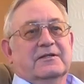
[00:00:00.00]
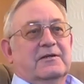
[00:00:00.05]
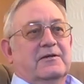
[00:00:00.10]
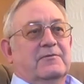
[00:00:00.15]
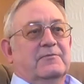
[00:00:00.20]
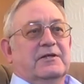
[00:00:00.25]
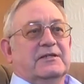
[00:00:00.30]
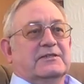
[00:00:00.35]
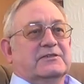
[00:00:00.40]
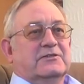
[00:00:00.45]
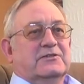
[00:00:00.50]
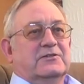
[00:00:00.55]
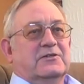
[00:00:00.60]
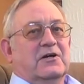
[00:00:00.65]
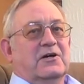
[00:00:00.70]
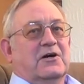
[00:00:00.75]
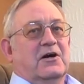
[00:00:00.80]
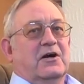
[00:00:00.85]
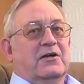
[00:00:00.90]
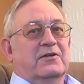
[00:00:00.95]
but it's
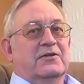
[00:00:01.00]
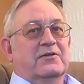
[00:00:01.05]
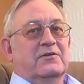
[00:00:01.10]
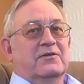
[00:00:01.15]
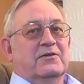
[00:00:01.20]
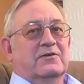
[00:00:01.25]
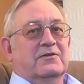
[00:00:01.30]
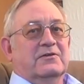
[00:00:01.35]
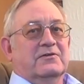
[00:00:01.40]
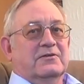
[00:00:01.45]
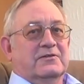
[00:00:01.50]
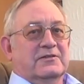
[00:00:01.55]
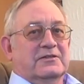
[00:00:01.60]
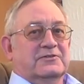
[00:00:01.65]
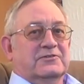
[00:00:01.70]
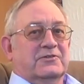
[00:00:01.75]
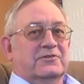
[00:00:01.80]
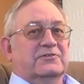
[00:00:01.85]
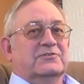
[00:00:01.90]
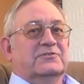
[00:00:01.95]
not on the
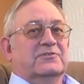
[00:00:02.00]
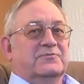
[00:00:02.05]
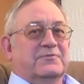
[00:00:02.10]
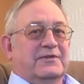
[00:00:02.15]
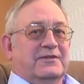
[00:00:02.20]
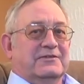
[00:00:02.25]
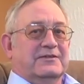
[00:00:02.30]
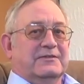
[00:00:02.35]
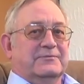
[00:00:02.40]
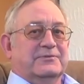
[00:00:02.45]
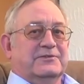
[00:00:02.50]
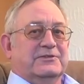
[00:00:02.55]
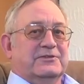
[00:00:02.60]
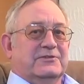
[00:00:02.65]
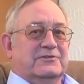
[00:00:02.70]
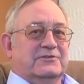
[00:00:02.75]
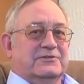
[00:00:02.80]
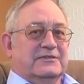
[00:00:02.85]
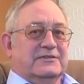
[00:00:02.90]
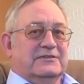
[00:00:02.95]
tonnes of milk it
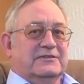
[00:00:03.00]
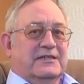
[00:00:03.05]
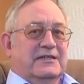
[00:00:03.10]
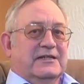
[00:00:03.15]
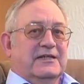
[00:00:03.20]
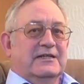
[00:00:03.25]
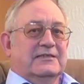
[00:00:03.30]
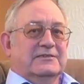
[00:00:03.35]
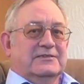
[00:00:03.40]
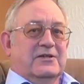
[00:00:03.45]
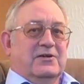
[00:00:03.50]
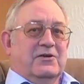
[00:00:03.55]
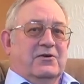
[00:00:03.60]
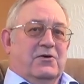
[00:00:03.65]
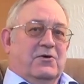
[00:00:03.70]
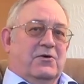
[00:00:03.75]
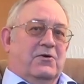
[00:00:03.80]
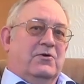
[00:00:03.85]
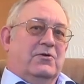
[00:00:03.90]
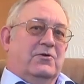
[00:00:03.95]
produces, it's the
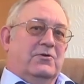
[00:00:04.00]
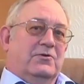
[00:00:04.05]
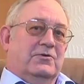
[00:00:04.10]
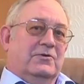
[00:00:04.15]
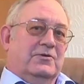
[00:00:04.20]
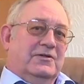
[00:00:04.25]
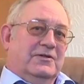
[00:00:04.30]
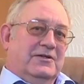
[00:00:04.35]
whole